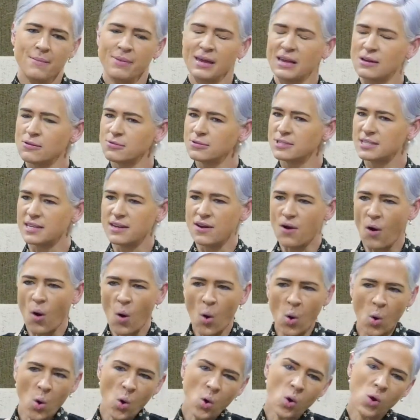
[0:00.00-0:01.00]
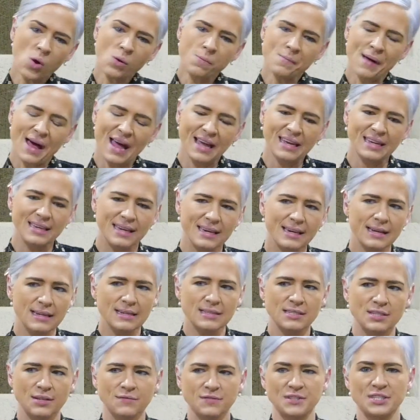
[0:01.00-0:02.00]
because in all my
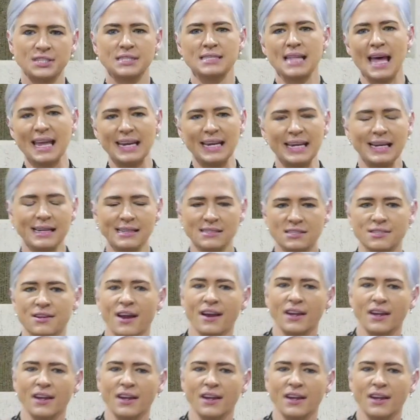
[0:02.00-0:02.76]
years of studying